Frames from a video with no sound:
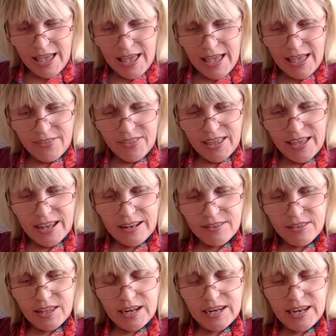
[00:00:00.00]
And
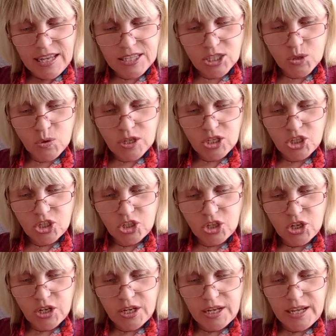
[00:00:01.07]
then the last
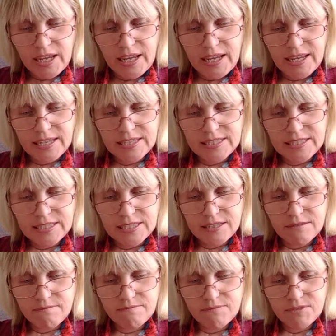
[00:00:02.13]
question is
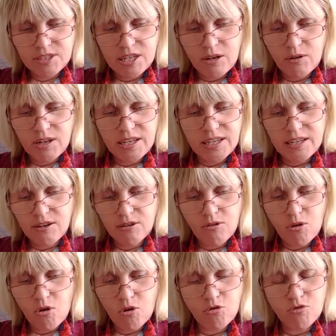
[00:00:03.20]
totally
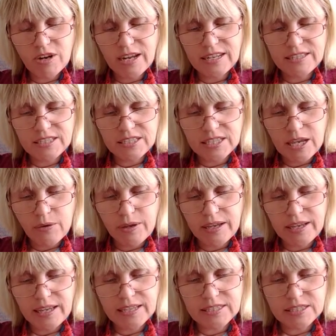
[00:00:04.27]
unrelated to
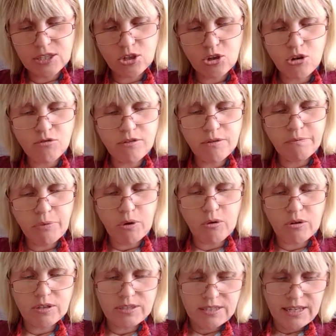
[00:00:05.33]
sewing. It's current
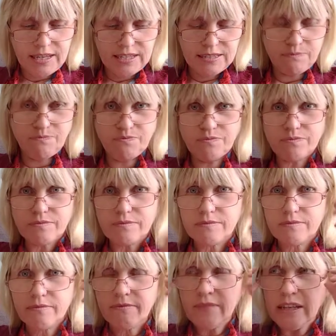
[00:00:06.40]
box set.
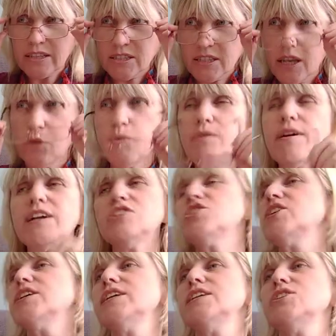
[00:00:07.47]
So we've
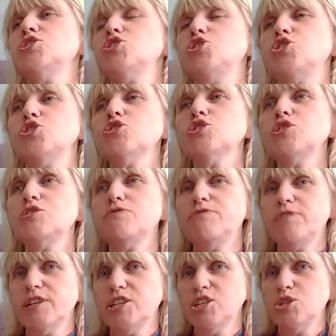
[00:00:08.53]
actually just
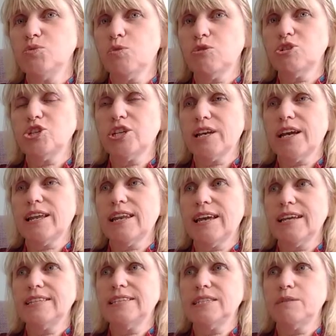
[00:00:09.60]
finished watching our
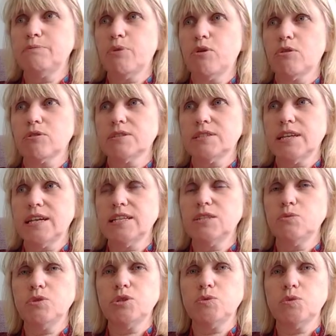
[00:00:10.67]
latest box
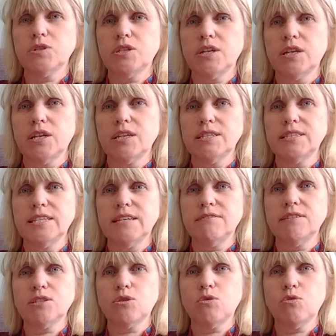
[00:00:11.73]
set, which was a
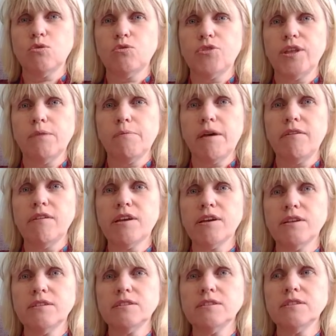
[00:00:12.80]
series called The
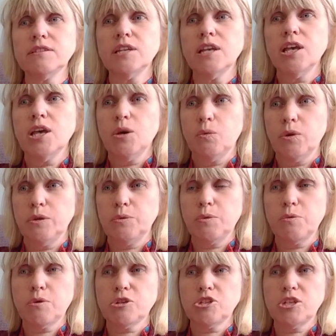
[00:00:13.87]
Americans, which we
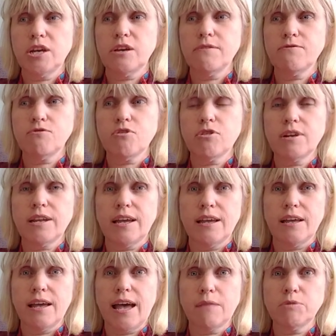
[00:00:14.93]
watched over on
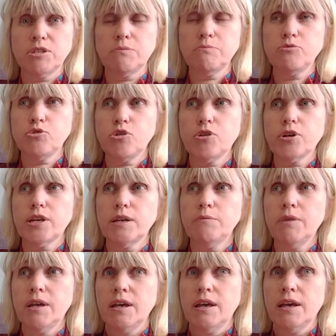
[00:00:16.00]
Amazon
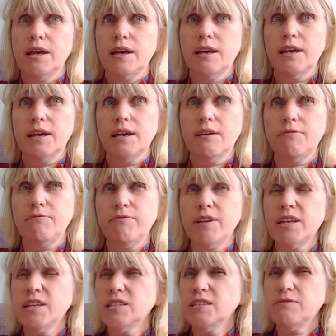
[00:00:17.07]
Prime. I
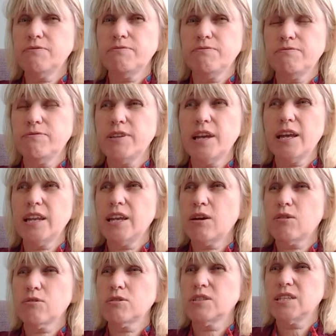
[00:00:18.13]
think it's a fairly
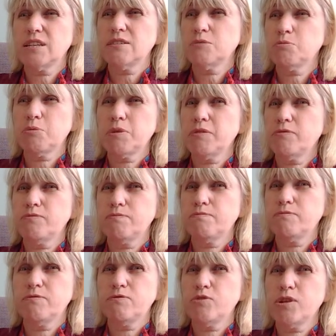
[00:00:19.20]
old series, probably
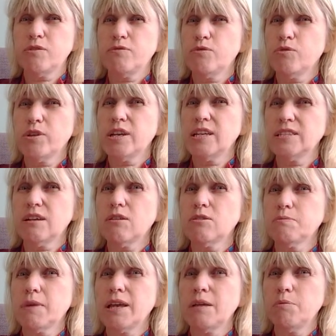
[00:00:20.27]
3 or 4 years old
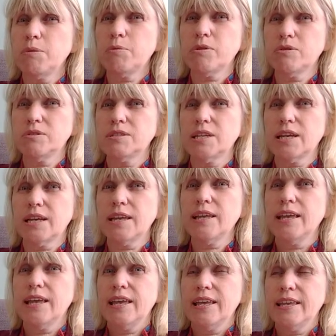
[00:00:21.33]
maybe, but
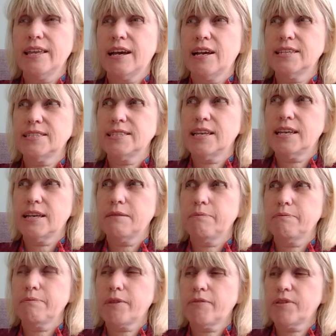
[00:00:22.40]
yeah, it's I
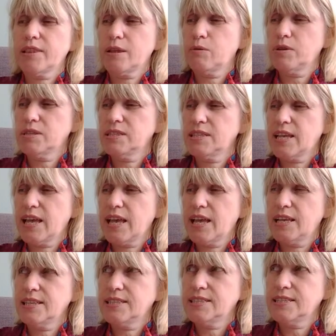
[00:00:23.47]
think there was
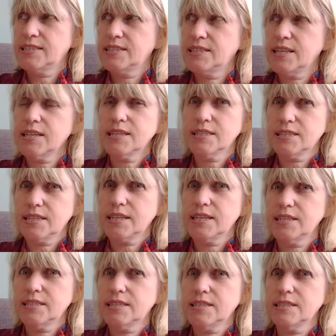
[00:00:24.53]
6
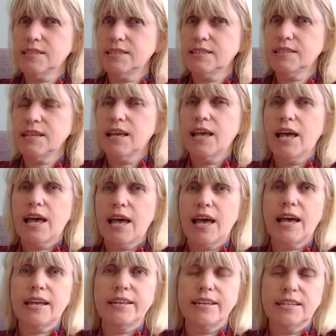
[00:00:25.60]
seasons,
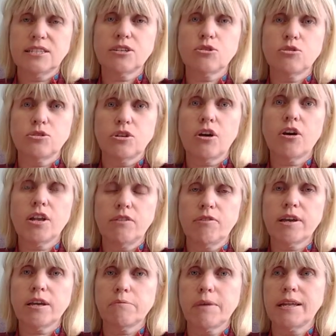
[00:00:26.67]
and yes, I could highly
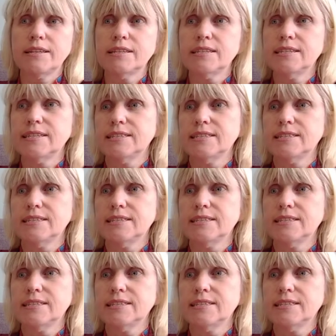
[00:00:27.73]
recommend it.